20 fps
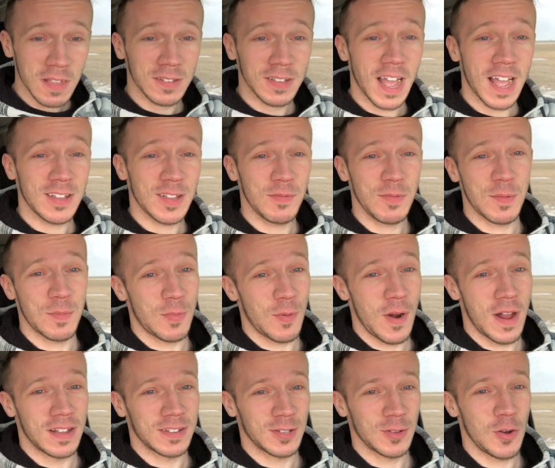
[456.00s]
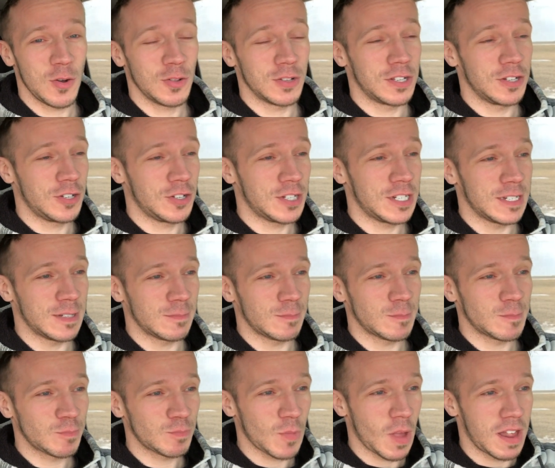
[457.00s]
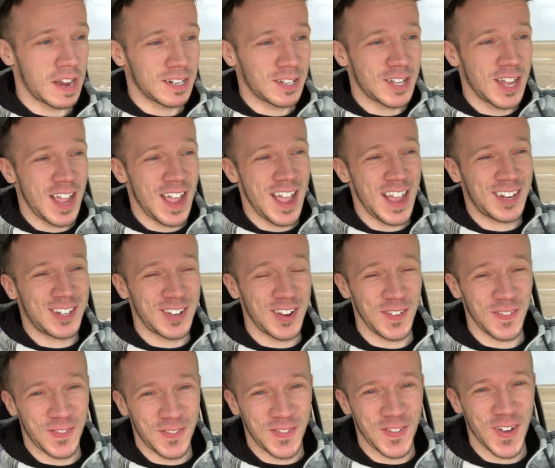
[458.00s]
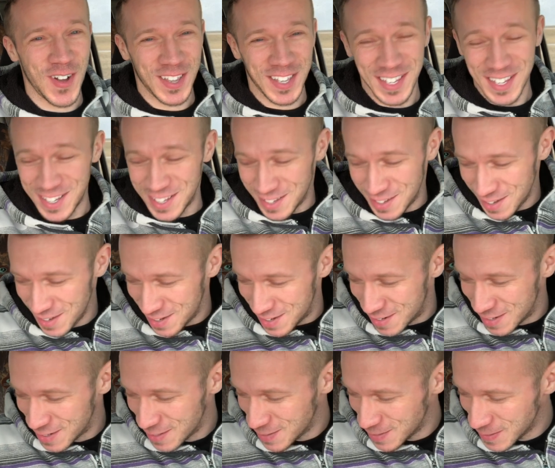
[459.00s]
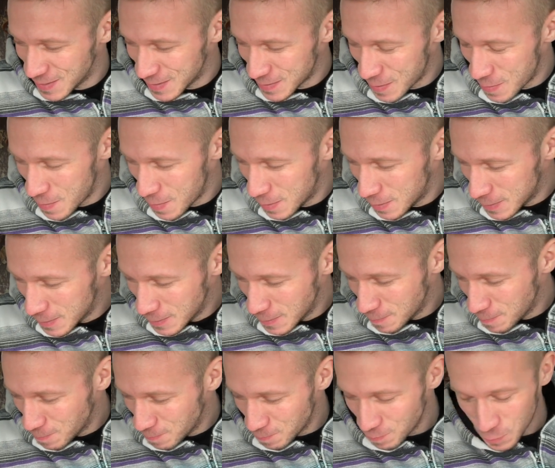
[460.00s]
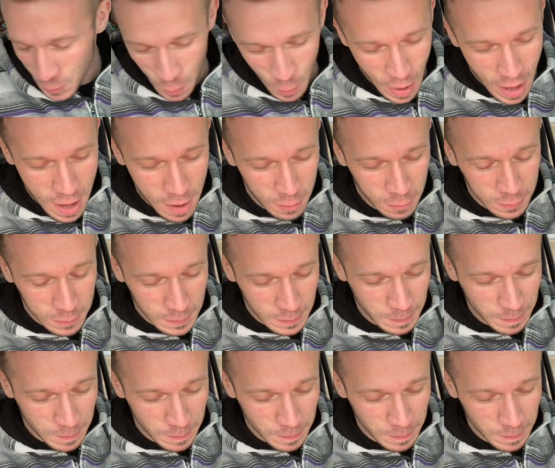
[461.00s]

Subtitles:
Guys, I'm impressed. Holy shit. That's actually fucking good. Wow.